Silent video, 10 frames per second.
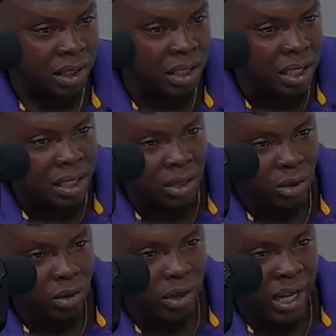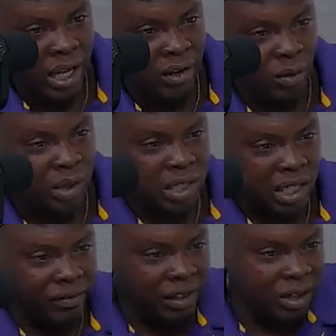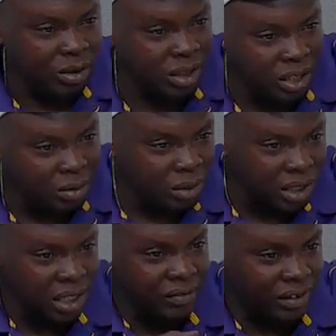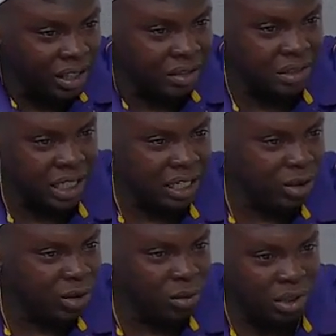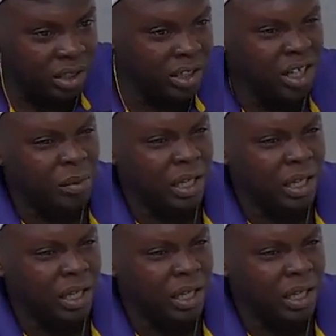do you have one safety go deep, one safety come shallow, one, you know what I mean?